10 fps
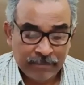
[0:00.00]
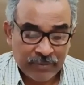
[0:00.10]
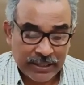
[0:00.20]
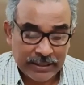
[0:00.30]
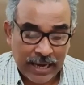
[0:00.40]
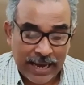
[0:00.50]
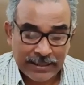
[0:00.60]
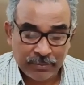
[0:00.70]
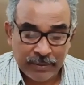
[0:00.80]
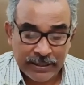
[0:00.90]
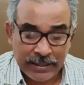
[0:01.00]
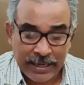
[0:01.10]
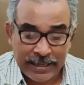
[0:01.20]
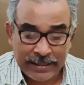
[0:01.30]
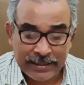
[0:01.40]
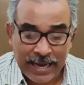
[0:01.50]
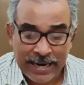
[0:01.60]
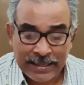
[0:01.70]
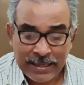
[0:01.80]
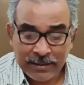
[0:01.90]
It has been held
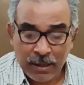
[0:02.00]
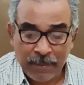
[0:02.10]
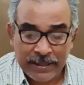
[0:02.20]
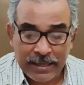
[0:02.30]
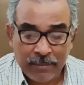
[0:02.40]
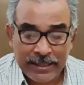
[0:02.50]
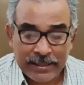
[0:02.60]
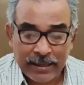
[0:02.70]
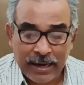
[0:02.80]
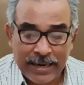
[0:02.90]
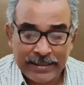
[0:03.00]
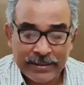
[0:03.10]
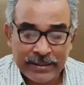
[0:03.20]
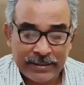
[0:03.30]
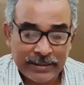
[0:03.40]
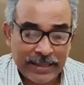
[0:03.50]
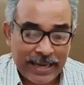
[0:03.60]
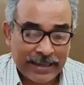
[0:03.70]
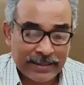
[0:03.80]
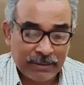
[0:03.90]
that the fundamental rights and the
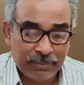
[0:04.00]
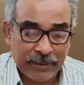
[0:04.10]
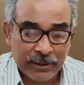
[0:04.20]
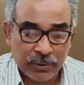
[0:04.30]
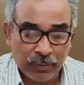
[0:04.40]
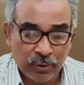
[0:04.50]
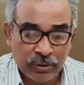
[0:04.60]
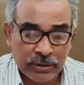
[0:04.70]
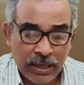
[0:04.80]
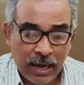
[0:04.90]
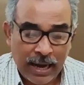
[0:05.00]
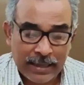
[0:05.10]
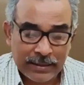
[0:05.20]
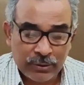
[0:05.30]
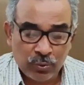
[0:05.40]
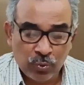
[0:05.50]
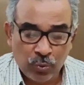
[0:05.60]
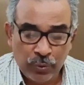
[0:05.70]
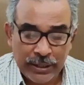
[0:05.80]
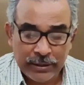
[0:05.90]
directive principles are the two
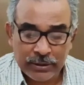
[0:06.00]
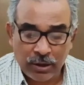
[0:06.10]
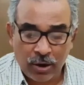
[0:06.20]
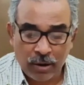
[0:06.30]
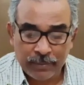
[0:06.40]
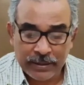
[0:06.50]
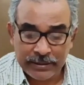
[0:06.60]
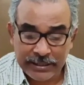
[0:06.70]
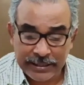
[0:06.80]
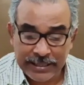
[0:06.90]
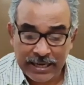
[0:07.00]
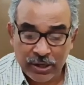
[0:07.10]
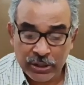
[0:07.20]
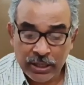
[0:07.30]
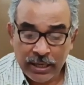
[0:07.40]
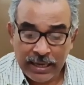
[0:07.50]
wheels of the chariot